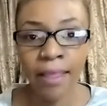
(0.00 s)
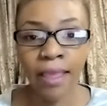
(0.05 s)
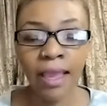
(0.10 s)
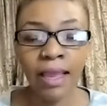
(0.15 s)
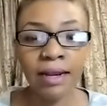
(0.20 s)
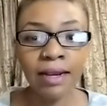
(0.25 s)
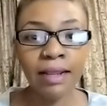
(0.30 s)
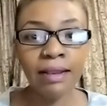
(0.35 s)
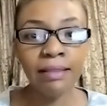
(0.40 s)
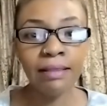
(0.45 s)

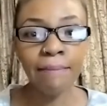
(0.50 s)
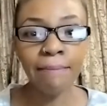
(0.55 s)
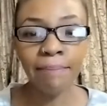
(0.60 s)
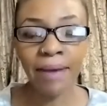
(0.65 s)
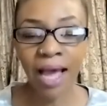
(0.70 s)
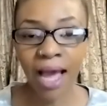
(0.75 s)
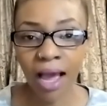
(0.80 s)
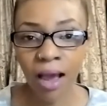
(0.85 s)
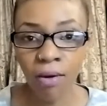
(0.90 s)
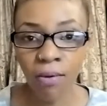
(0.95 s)
and then the
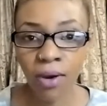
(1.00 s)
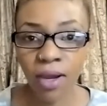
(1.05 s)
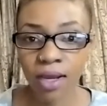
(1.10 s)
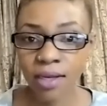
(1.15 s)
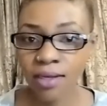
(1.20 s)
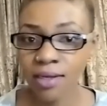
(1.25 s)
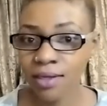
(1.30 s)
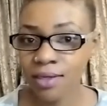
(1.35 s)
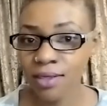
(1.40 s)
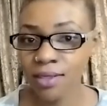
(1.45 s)

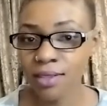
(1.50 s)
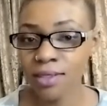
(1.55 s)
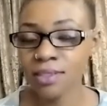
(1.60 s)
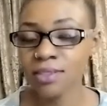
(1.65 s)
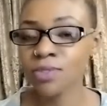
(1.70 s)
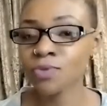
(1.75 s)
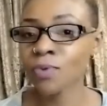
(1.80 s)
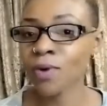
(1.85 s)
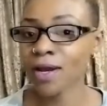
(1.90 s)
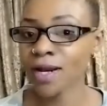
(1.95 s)
power
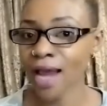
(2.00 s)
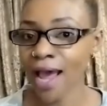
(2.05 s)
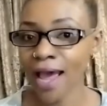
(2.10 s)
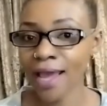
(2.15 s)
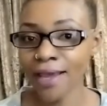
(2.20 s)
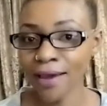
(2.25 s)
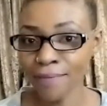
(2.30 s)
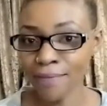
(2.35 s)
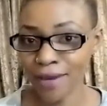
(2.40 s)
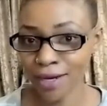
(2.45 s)
is what I
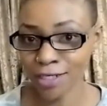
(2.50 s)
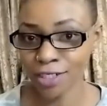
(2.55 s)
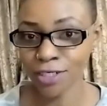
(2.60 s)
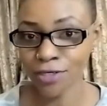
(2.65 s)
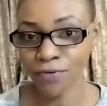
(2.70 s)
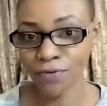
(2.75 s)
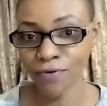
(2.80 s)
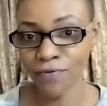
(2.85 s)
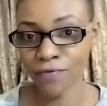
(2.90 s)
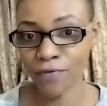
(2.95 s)
am actually
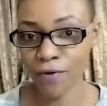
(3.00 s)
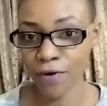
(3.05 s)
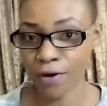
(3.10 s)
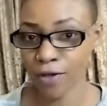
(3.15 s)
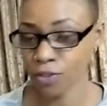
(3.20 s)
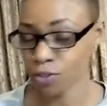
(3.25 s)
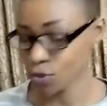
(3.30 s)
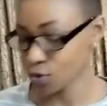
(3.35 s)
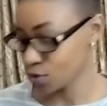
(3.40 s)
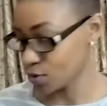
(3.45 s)

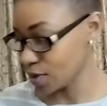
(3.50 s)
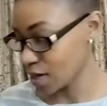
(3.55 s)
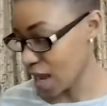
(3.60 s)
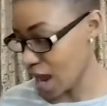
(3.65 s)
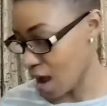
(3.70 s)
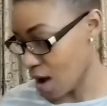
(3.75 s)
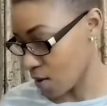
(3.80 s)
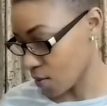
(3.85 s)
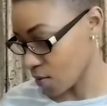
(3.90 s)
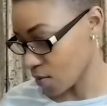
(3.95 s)
referring to
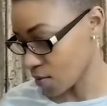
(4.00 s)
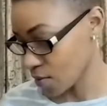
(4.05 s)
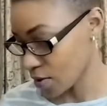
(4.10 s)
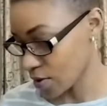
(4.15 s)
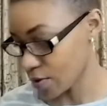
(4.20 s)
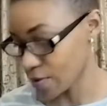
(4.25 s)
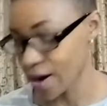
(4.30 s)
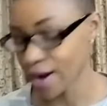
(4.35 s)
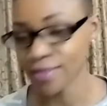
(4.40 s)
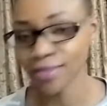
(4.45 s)
now.
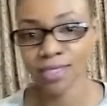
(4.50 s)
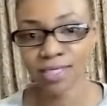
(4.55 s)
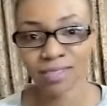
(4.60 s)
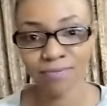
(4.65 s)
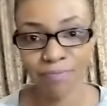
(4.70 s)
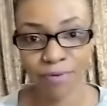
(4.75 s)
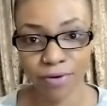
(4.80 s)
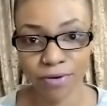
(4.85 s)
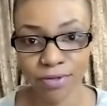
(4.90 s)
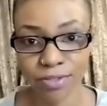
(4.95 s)
All right, the
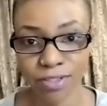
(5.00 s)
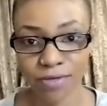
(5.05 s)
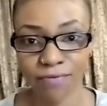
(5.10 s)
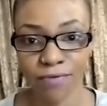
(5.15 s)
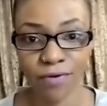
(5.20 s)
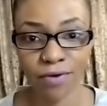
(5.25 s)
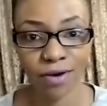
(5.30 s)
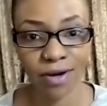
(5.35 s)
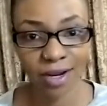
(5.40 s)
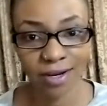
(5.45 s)
spirits of
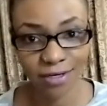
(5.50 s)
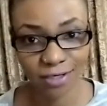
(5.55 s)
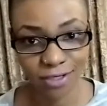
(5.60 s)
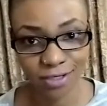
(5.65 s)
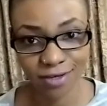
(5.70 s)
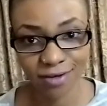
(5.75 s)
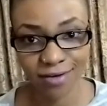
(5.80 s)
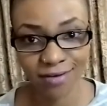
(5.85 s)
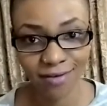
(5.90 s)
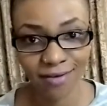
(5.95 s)

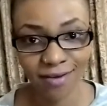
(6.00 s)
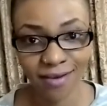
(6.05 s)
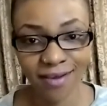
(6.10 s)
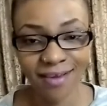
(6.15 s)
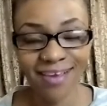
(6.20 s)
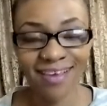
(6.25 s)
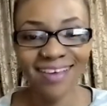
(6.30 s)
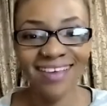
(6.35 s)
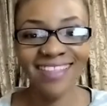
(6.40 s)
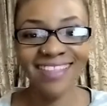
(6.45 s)
creation,
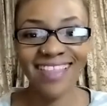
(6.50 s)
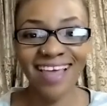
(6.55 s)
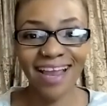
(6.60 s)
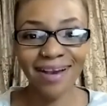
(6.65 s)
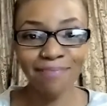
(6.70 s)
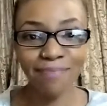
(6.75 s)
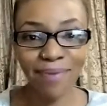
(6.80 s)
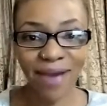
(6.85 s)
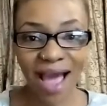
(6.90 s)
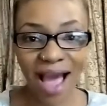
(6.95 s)

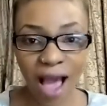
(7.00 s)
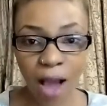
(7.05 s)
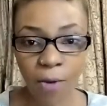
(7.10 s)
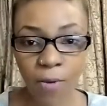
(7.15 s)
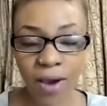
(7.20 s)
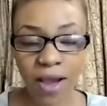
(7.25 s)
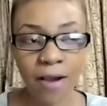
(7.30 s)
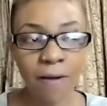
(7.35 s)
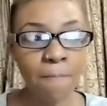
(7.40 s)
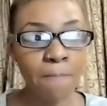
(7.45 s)
that
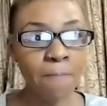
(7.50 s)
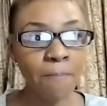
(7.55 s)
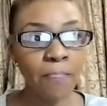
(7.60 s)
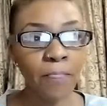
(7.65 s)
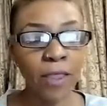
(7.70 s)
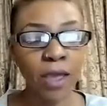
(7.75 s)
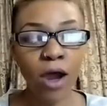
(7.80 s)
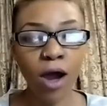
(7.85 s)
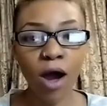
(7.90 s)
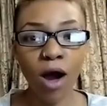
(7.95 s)
power
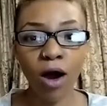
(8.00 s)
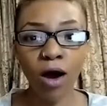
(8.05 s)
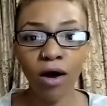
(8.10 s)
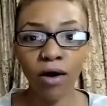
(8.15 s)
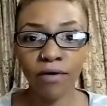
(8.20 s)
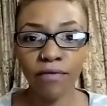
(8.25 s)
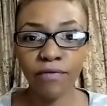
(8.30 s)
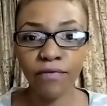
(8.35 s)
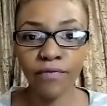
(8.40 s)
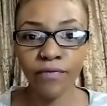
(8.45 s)

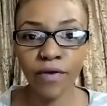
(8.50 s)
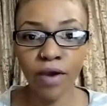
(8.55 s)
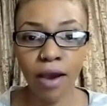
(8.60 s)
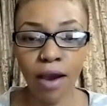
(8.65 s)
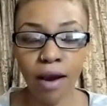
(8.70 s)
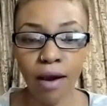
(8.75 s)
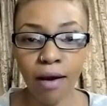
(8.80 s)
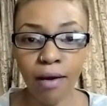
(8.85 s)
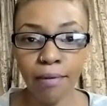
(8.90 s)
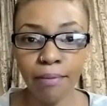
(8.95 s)
of
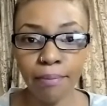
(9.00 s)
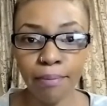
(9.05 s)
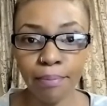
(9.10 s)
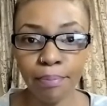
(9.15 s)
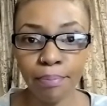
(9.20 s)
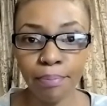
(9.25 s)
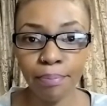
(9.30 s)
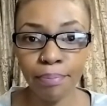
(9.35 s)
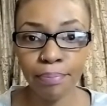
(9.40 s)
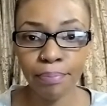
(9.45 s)

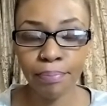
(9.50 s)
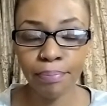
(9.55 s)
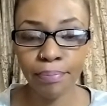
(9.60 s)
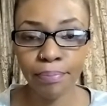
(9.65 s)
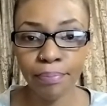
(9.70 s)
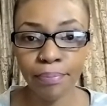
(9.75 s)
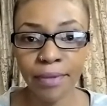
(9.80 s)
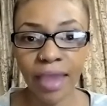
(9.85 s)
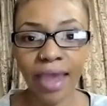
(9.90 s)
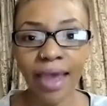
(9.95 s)

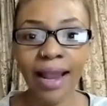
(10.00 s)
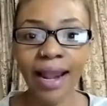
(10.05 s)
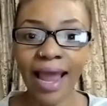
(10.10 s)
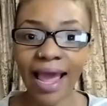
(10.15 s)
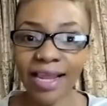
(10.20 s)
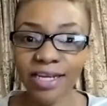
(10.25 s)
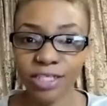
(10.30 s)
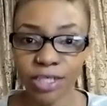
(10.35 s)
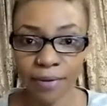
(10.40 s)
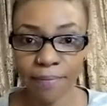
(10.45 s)

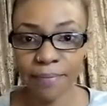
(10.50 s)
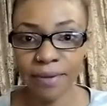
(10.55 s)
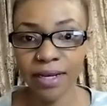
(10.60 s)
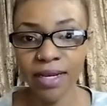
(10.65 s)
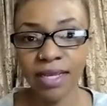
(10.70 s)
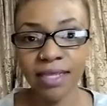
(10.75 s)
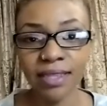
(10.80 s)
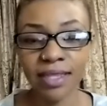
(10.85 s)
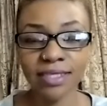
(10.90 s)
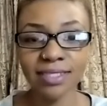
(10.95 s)
Elijah,
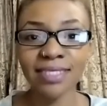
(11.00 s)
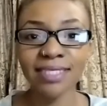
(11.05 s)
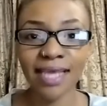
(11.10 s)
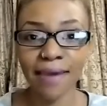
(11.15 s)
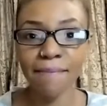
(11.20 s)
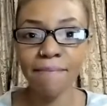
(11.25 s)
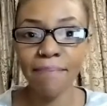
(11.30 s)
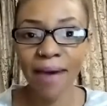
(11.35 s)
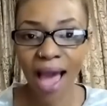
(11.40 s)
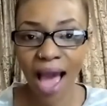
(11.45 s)
meaning the
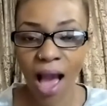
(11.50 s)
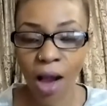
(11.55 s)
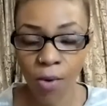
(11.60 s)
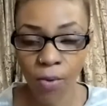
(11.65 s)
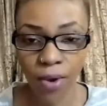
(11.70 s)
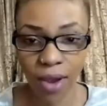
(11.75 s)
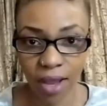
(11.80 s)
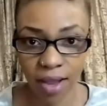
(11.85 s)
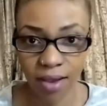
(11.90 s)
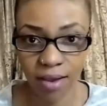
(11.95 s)
same
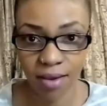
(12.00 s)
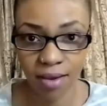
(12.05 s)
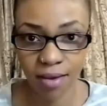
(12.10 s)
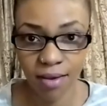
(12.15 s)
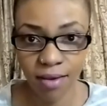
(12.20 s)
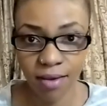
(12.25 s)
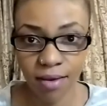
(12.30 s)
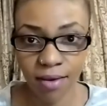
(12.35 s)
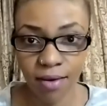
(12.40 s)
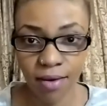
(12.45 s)
power,
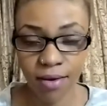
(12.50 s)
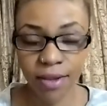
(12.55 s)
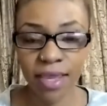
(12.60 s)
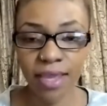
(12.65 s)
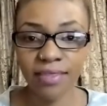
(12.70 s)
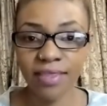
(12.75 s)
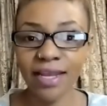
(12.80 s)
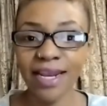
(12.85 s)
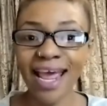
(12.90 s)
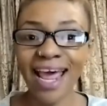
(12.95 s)
okay,
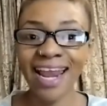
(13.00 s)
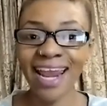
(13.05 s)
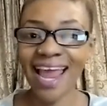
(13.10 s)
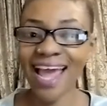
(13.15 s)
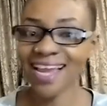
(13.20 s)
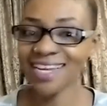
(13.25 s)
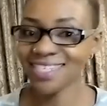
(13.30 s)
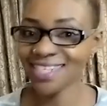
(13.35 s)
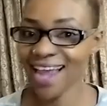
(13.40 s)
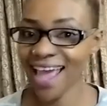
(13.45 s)
that
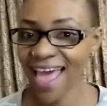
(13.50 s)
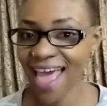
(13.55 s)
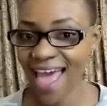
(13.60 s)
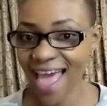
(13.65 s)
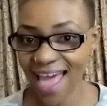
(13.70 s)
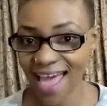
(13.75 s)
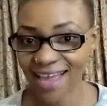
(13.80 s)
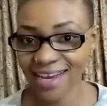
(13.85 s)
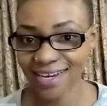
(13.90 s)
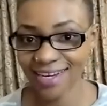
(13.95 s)
Elijah
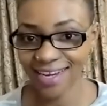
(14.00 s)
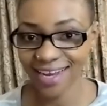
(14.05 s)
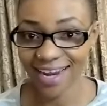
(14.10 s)
had,